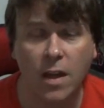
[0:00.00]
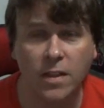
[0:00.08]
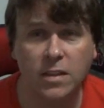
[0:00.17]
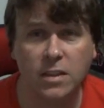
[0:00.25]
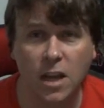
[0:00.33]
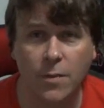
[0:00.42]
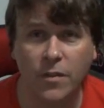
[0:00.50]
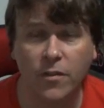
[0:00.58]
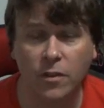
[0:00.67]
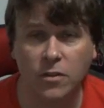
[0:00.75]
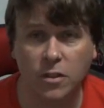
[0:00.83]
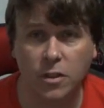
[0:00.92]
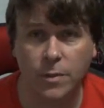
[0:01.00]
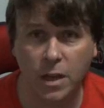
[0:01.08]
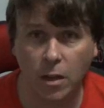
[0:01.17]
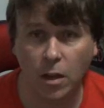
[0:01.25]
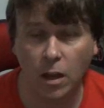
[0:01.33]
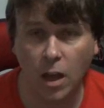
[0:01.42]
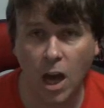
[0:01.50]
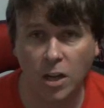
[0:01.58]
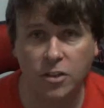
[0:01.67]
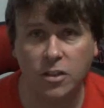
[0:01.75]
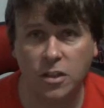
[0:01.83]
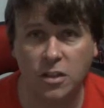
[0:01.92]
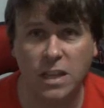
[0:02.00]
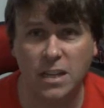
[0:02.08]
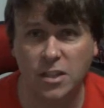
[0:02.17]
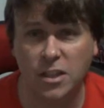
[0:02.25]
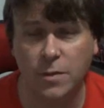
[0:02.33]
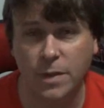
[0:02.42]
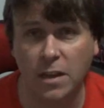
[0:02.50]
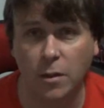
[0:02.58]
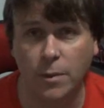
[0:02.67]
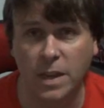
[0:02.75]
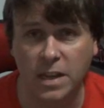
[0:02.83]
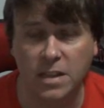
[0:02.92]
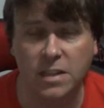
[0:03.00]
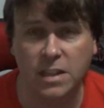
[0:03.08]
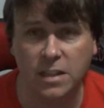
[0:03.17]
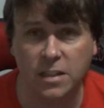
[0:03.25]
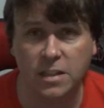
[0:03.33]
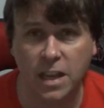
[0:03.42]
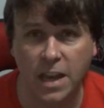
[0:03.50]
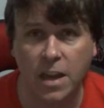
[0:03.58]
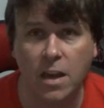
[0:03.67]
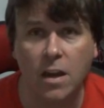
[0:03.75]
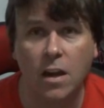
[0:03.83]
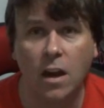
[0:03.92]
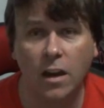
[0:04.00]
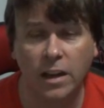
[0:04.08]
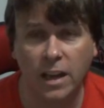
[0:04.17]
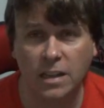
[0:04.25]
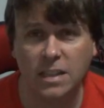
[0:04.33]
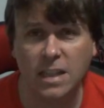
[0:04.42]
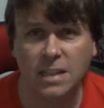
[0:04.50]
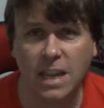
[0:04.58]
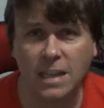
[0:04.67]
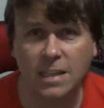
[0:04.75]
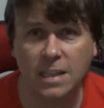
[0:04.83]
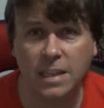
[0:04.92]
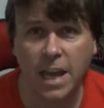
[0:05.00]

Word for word: And this time the font's going to be a lot larger, so it's actually going to be a little bit easier to see. Okay, so let's get to the